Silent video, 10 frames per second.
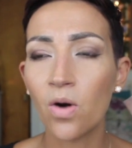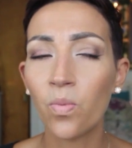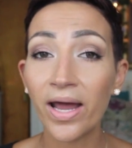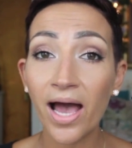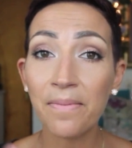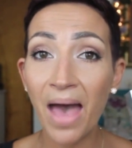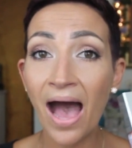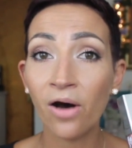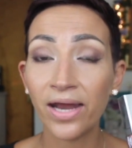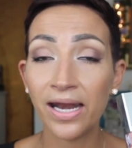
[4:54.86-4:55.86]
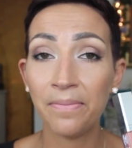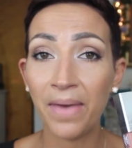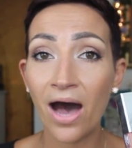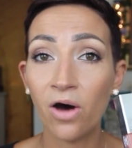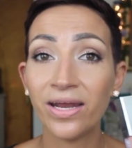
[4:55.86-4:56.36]
when I'm out and
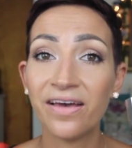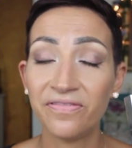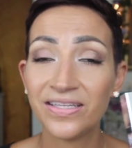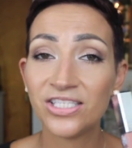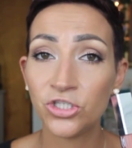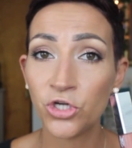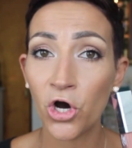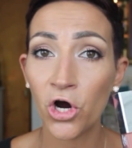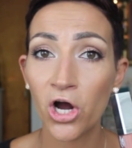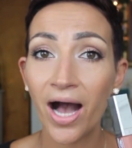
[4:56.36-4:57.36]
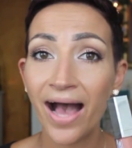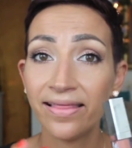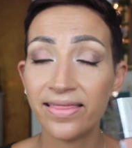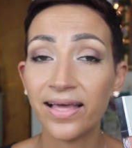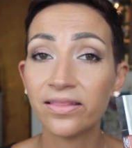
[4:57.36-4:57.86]
about, if it's dark, I
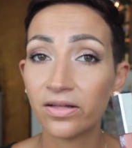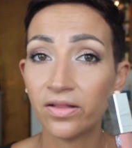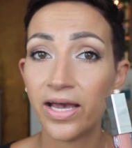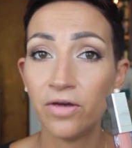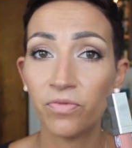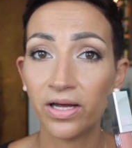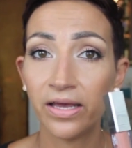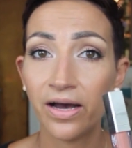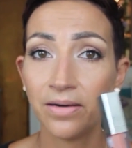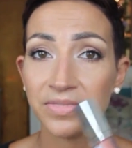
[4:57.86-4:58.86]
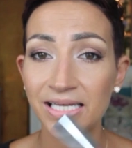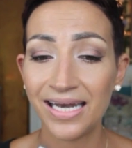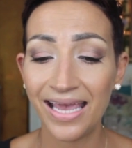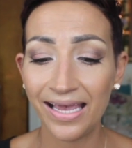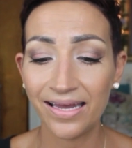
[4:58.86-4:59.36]
think the light really comes
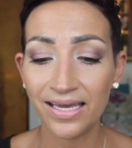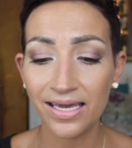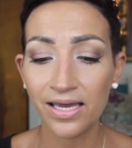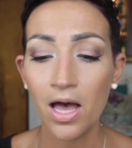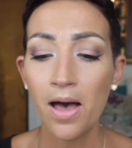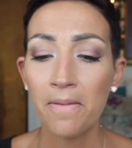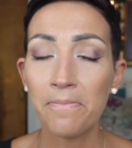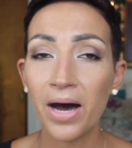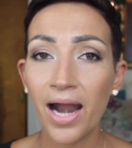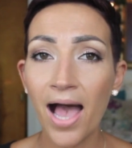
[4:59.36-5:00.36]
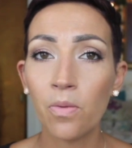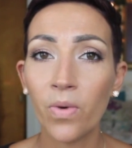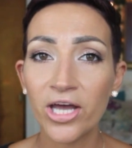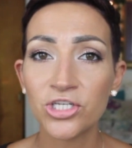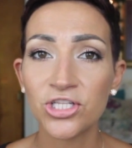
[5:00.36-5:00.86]
in handy. But I
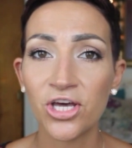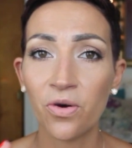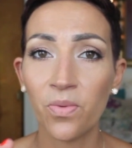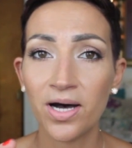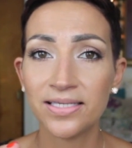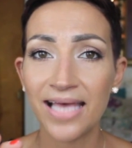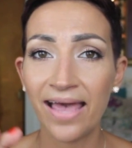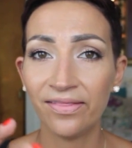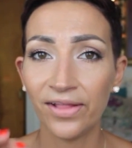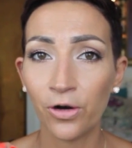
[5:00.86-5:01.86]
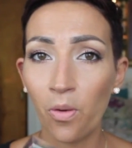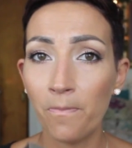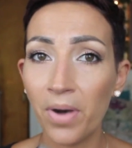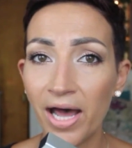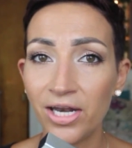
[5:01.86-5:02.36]
wish there was a little
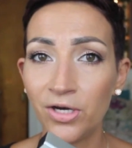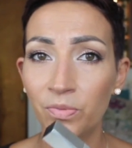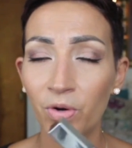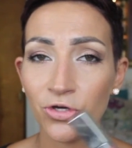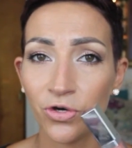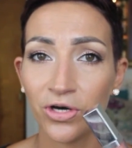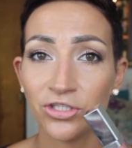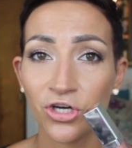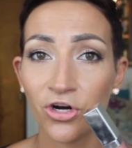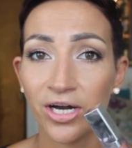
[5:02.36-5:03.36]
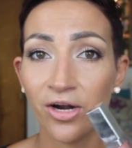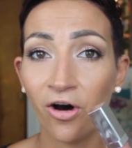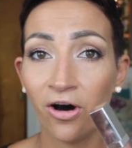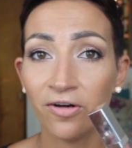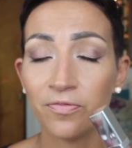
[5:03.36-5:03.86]
button where you could turn it
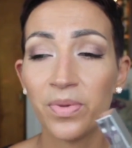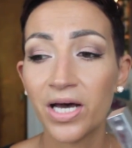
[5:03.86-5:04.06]
off,